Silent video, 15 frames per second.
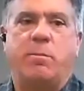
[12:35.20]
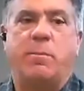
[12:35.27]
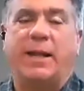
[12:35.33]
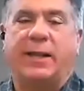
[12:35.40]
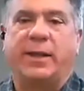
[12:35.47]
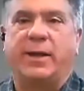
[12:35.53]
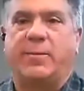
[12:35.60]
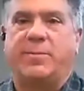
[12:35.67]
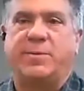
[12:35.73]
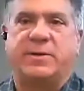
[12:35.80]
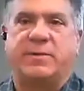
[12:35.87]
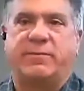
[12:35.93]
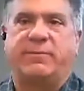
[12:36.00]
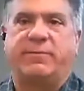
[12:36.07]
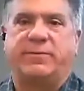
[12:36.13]
buildups
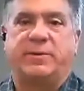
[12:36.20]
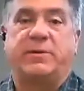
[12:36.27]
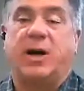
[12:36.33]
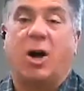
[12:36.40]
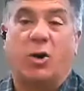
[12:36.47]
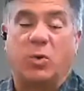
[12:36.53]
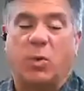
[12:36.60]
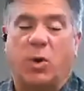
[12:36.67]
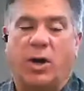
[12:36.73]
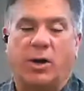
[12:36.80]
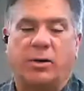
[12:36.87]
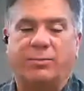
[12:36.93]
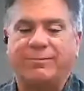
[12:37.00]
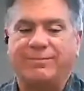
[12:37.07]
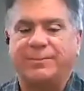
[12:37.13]
of hard
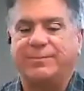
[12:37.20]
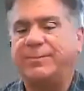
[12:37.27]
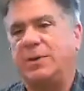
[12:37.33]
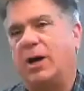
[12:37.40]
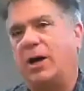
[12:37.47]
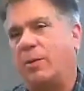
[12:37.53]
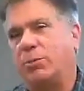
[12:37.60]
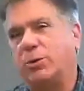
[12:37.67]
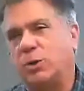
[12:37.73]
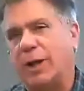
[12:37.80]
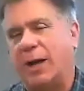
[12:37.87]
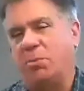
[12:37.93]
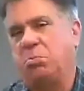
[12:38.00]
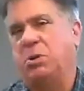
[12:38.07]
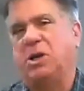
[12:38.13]
water, Blue
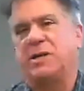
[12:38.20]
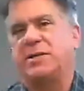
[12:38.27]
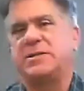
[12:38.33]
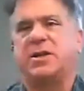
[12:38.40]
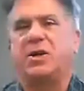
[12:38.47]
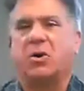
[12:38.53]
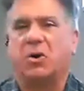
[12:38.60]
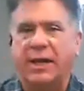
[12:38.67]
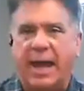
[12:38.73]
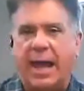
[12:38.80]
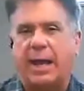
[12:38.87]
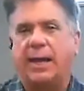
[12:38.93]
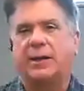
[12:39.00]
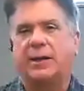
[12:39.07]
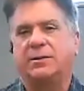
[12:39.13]
Light Plus, an
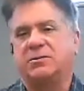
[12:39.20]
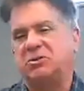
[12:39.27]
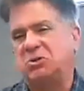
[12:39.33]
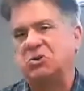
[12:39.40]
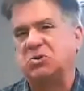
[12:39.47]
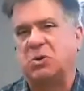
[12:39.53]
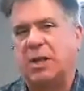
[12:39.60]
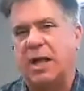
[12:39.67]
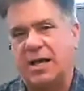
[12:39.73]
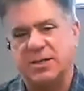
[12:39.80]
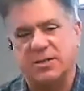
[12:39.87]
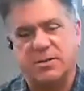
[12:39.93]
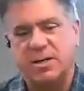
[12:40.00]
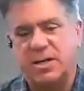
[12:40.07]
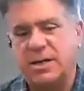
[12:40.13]
organic
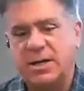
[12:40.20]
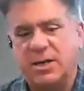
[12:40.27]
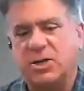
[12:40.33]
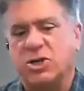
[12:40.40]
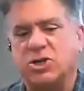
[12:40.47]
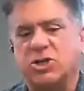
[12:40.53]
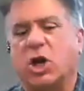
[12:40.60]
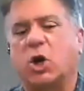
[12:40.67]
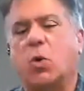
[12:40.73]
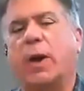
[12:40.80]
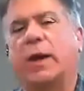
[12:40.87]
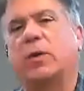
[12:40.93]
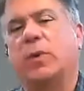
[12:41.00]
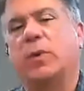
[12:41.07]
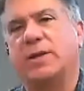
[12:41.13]
neutralizer, just a
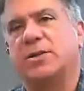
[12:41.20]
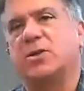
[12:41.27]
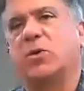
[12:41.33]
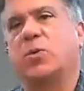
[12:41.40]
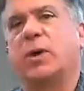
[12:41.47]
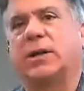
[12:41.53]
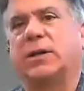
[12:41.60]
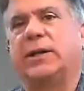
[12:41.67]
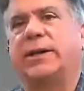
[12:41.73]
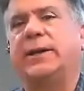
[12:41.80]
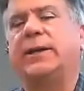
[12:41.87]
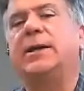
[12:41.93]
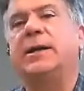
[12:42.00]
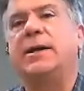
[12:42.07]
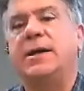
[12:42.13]
quick rinse, quick
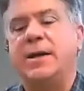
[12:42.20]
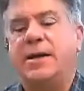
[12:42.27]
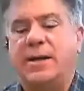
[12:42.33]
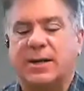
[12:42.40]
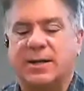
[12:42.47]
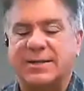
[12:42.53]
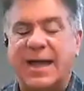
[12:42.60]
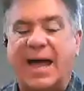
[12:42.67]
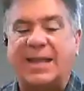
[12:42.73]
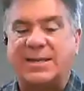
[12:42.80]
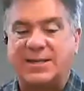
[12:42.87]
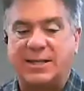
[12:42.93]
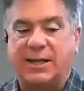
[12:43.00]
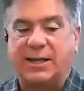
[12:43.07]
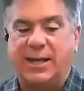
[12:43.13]
clean, because
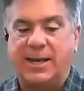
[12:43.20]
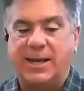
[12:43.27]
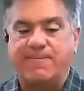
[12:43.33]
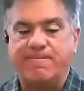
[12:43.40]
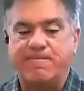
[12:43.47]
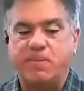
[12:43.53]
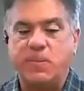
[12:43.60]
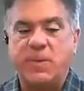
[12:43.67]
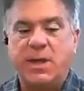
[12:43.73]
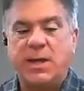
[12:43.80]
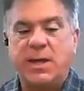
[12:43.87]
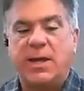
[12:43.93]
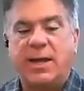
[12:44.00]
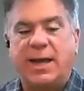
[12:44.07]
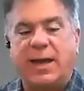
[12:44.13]
that's the key.
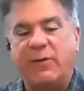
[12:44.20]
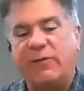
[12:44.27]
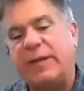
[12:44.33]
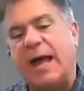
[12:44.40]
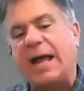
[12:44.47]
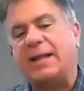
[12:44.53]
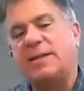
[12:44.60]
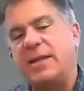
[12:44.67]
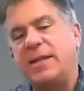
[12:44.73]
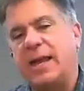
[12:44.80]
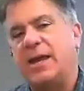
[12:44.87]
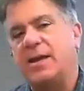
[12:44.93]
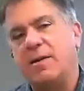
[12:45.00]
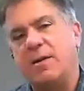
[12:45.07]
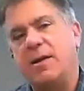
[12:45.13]
If that
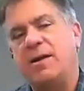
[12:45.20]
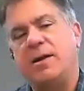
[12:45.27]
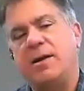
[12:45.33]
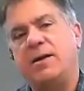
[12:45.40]
thing